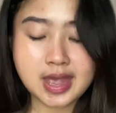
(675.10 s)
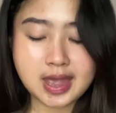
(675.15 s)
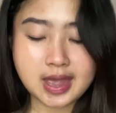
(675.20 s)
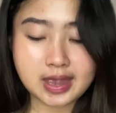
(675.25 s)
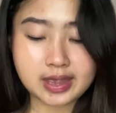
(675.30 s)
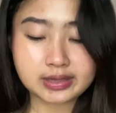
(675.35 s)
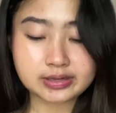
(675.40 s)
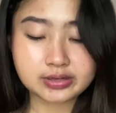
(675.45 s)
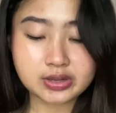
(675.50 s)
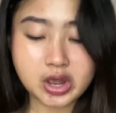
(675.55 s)

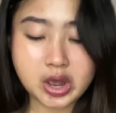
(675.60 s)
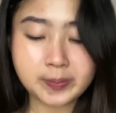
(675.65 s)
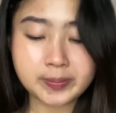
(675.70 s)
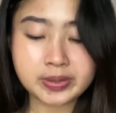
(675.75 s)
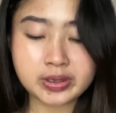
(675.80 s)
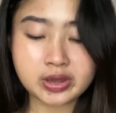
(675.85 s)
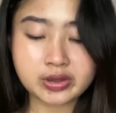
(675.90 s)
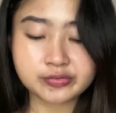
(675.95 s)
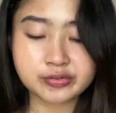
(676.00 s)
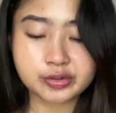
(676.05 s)
and
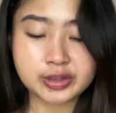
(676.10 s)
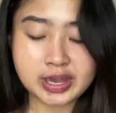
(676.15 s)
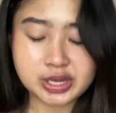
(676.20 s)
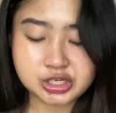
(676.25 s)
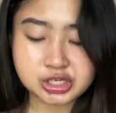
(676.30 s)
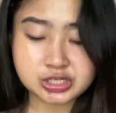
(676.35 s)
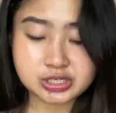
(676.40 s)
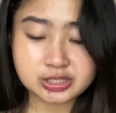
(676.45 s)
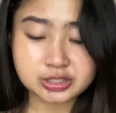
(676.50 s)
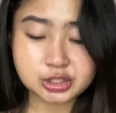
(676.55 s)
copy of
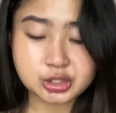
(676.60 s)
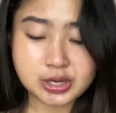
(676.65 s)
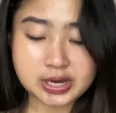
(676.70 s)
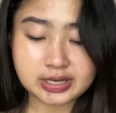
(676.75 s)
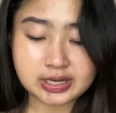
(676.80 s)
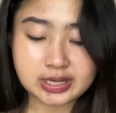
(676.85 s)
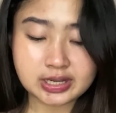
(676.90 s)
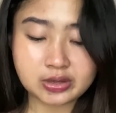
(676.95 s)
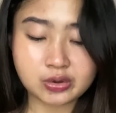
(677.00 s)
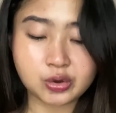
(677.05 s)
vocational
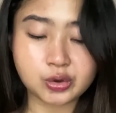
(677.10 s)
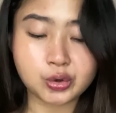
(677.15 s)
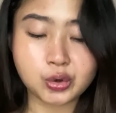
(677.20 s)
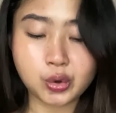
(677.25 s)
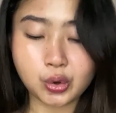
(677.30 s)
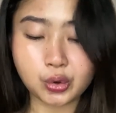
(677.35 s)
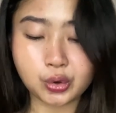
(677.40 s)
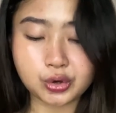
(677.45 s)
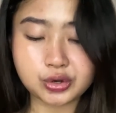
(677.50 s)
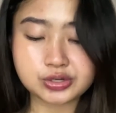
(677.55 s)
training or
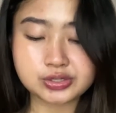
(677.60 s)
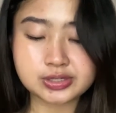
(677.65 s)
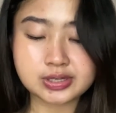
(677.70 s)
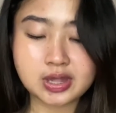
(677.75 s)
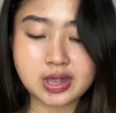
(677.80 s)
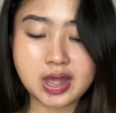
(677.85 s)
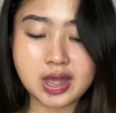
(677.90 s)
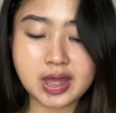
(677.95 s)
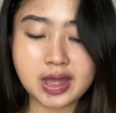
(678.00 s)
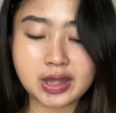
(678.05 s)

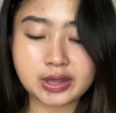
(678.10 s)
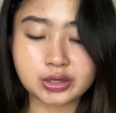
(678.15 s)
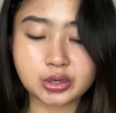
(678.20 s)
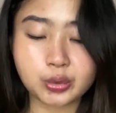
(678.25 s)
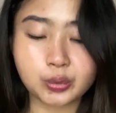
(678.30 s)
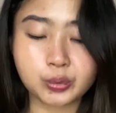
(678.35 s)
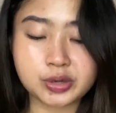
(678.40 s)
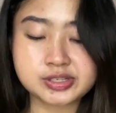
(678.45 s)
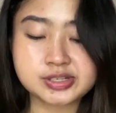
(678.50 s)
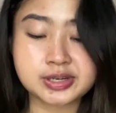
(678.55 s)
course
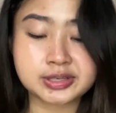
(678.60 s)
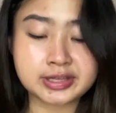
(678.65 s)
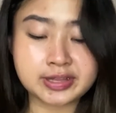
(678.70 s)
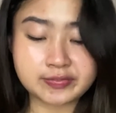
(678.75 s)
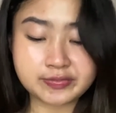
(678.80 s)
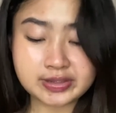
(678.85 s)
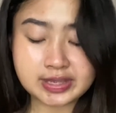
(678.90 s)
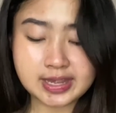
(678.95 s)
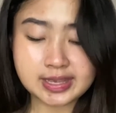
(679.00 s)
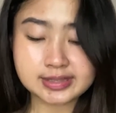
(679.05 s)
and award
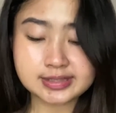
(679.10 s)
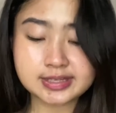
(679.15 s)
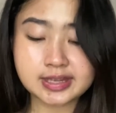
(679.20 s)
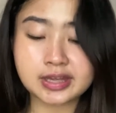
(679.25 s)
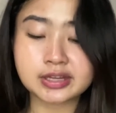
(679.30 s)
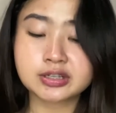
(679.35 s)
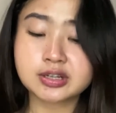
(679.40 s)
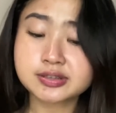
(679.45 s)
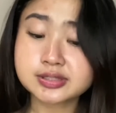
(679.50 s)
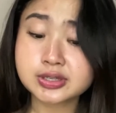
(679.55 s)
certificates,
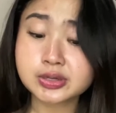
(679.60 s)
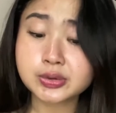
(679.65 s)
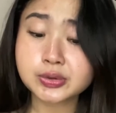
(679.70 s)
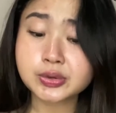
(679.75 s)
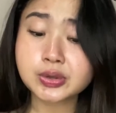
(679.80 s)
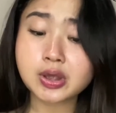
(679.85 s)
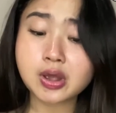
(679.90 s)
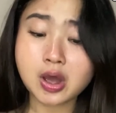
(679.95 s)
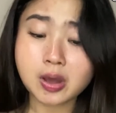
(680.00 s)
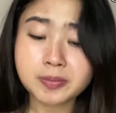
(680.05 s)
and
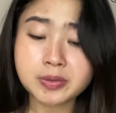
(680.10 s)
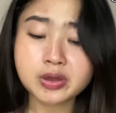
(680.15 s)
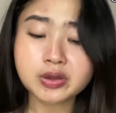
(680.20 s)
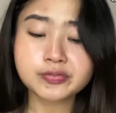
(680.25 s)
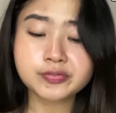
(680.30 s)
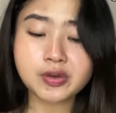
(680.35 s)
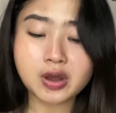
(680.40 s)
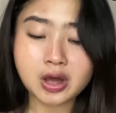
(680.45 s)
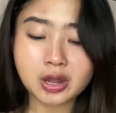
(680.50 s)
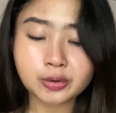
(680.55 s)
also copy
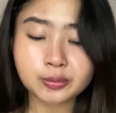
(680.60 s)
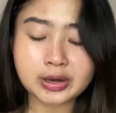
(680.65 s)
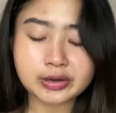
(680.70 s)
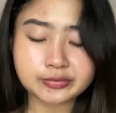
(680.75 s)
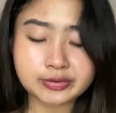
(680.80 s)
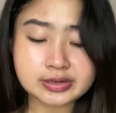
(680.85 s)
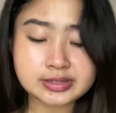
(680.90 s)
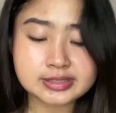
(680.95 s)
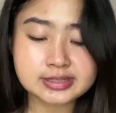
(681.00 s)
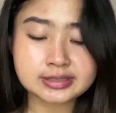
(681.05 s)
of all
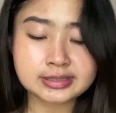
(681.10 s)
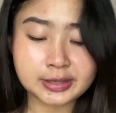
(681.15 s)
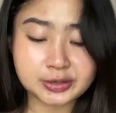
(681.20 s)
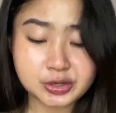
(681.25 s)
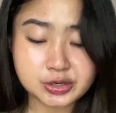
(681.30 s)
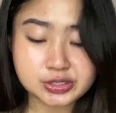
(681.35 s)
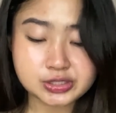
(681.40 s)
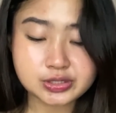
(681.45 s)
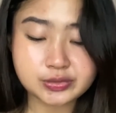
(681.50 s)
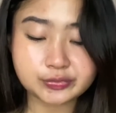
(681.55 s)
reference
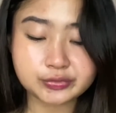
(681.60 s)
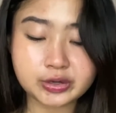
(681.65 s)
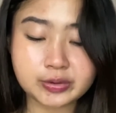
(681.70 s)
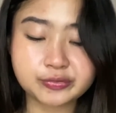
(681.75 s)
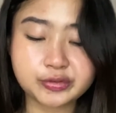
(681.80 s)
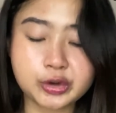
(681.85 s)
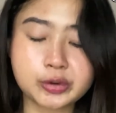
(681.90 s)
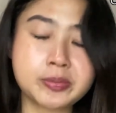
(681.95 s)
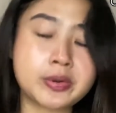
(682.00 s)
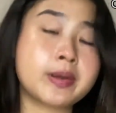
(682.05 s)
letters
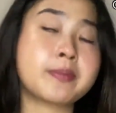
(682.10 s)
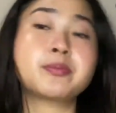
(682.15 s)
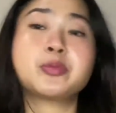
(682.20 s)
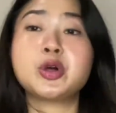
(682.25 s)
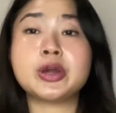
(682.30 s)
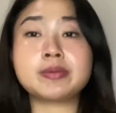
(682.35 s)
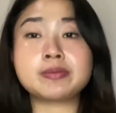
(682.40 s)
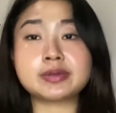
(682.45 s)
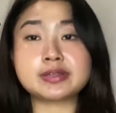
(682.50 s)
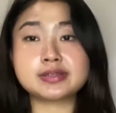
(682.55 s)
from former
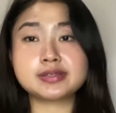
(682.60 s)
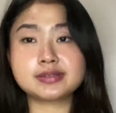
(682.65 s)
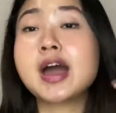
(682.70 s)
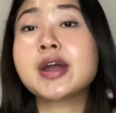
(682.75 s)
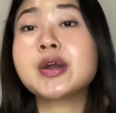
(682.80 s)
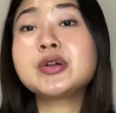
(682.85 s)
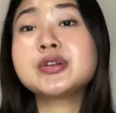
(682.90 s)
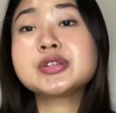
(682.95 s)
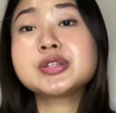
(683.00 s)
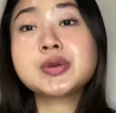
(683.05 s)
employment.
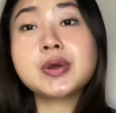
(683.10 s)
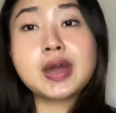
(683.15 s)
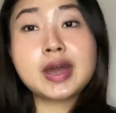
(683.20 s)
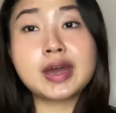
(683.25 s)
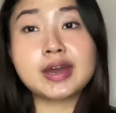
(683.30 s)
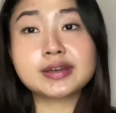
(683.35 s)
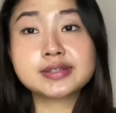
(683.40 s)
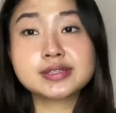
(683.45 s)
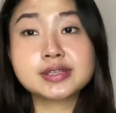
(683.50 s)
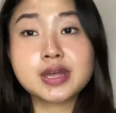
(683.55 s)
I also
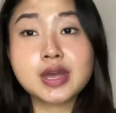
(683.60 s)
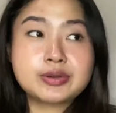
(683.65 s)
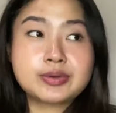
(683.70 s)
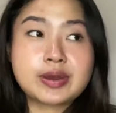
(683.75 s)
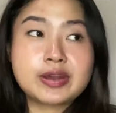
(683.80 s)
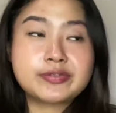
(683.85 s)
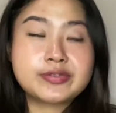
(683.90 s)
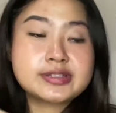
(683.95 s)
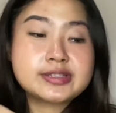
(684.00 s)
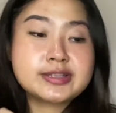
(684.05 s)
asked
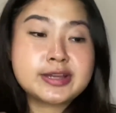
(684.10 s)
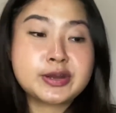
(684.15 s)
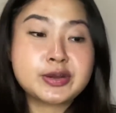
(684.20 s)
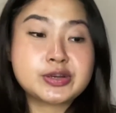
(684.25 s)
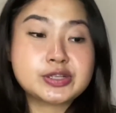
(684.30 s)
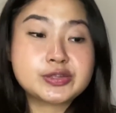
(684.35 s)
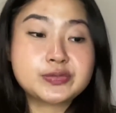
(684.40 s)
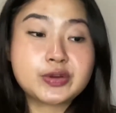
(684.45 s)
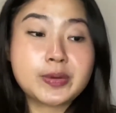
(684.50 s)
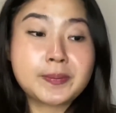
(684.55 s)
the reference
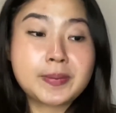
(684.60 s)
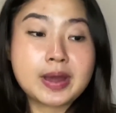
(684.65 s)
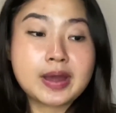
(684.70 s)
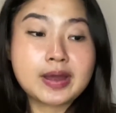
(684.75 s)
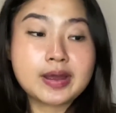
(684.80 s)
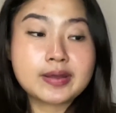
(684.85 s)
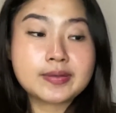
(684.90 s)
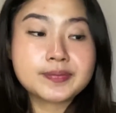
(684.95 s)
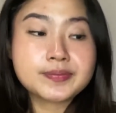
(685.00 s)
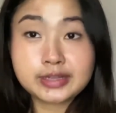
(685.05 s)
letters from
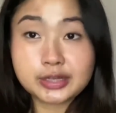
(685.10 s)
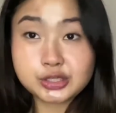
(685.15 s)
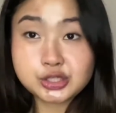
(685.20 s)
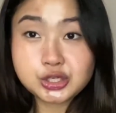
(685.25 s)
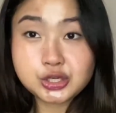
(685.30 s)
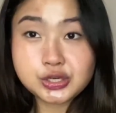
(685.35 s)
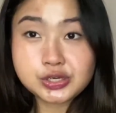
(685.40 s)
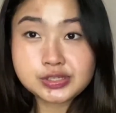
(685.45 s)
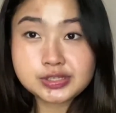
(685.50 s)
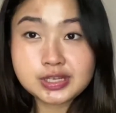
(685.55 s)
my
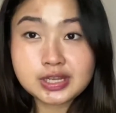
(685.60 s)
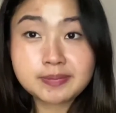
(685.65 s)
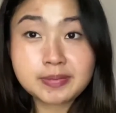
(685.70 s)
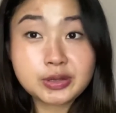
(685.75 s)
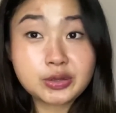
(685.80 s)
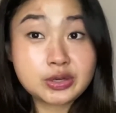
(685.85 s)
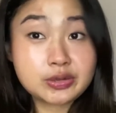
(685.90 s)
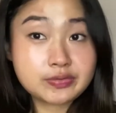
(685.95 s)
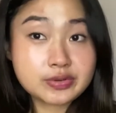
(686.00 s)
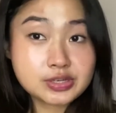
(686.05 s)
lecturers in
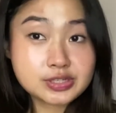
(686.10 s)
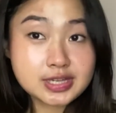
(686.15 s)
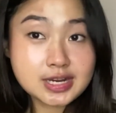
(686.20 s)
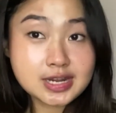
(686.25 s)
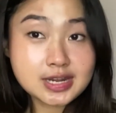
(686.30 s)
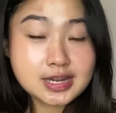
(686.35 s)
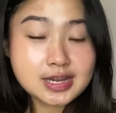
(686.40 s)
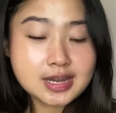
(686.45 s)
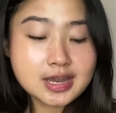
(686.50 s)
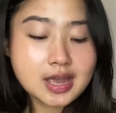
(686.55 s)
my
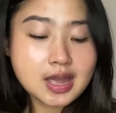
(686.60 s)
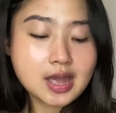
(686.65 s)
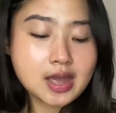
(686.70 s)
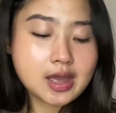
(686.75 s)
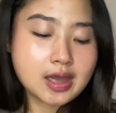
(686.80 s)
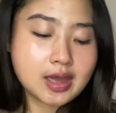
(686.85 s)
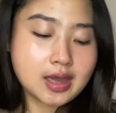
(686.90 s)
university.